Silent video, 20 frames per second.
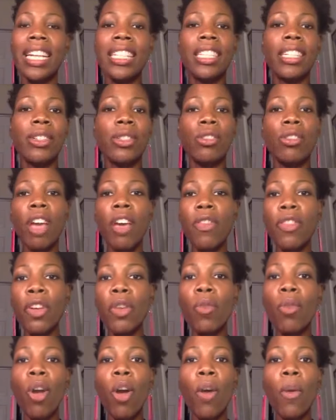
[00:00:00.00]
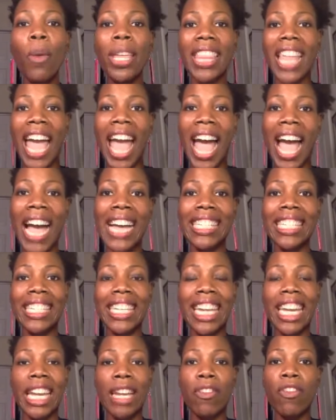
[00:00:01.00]
There's nothing wrong with
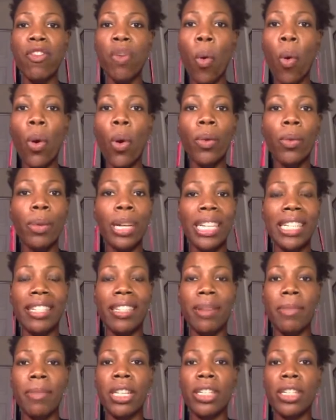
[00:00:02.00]
asking for wisdom.